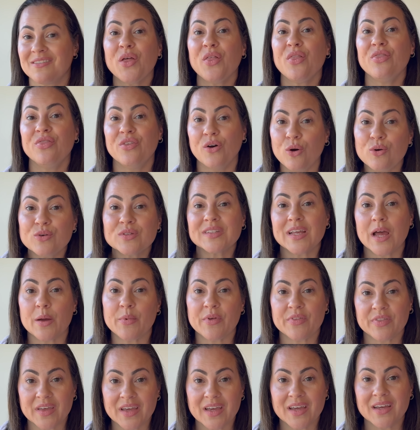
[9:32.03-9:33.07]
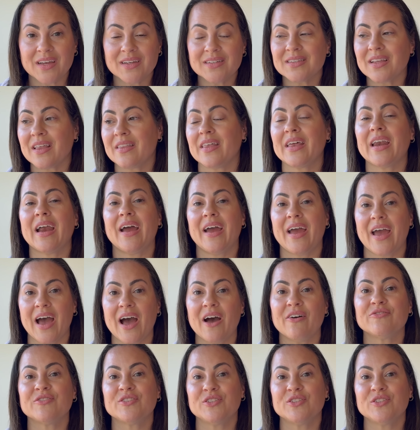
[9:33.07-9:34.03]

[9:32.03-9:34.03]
those type of things that I have